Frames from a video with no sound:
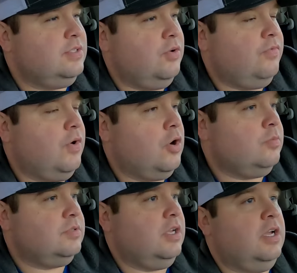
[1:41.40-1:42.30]
So
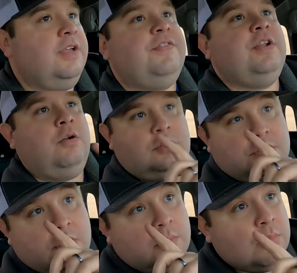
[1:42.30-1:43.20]
Farms. If you notice
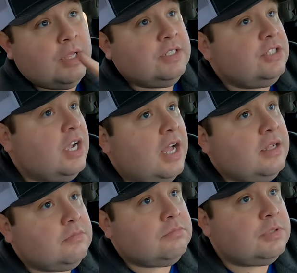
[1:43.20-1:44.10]
a bloodshot
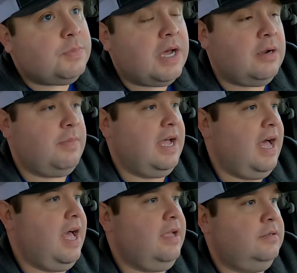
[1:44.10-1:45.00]
spot on my
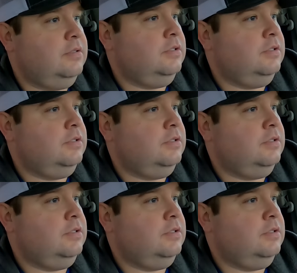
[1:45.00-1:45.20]
eye,